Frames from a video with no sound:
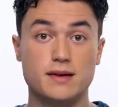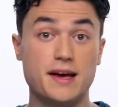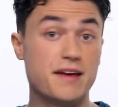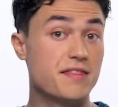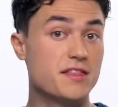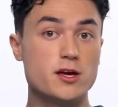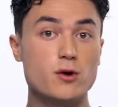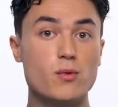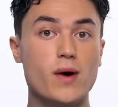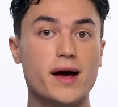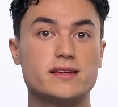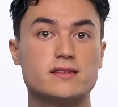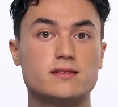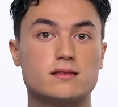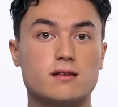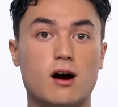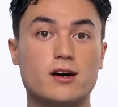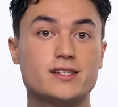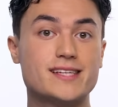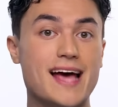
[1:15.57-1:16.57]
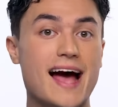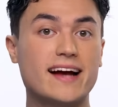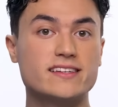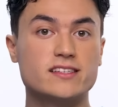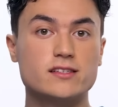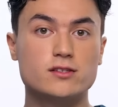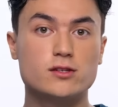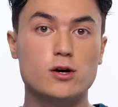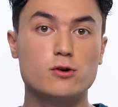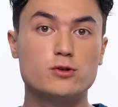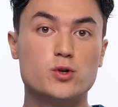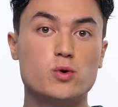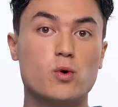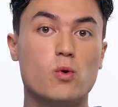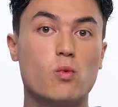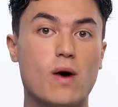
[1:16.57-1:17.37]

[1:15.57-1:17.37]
In the U S, our taxes go to a